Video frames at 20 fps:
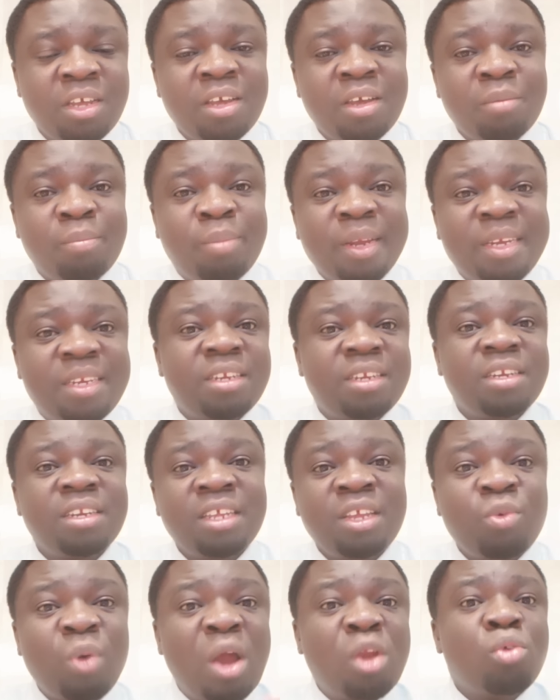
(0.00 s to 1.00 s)
But he
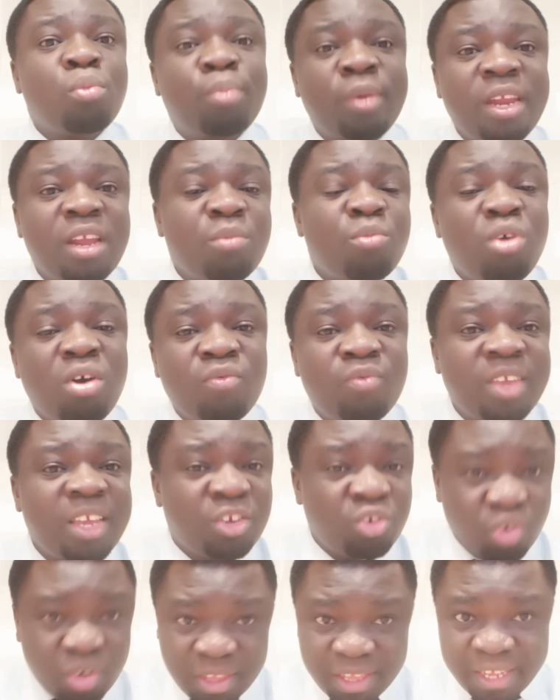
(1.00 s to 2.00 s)
wanted to bring more VAT
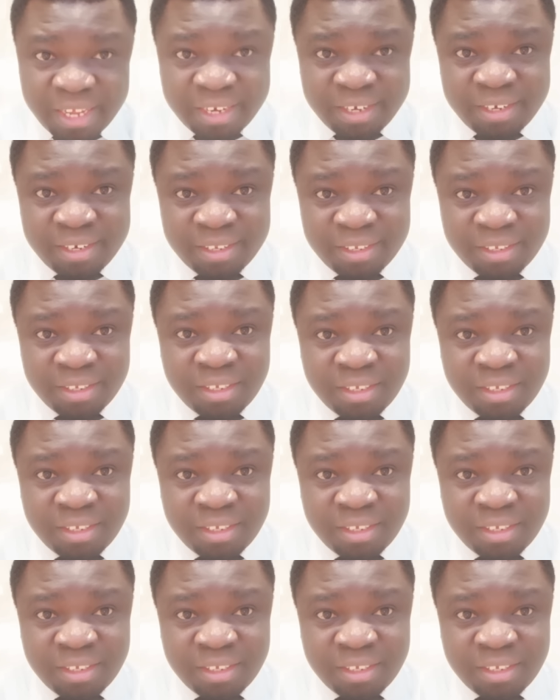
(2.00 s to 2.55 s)
on that.